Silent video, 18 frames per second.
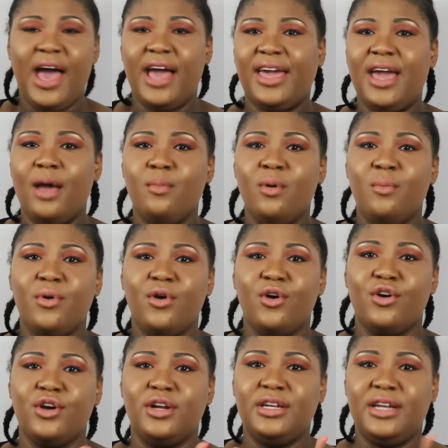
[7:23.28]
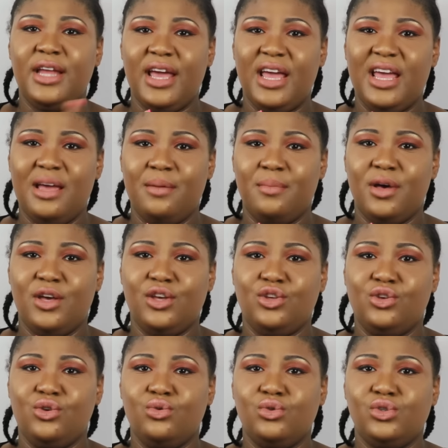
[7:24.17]
I can't remember her name,
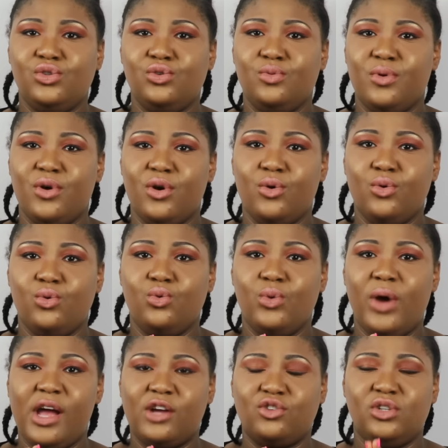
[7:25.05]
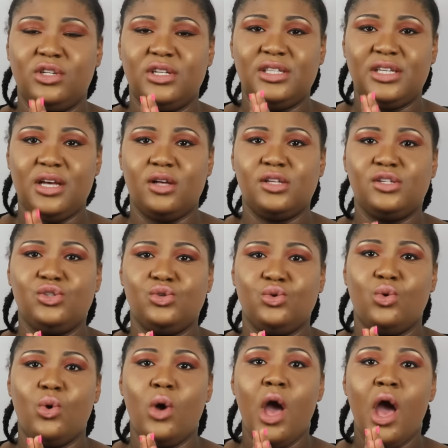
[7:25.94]
a YouTuber who actually tells
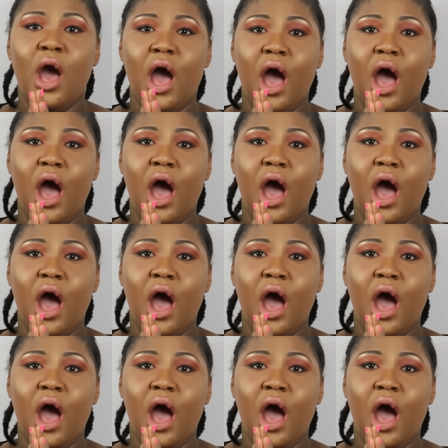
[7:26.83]
you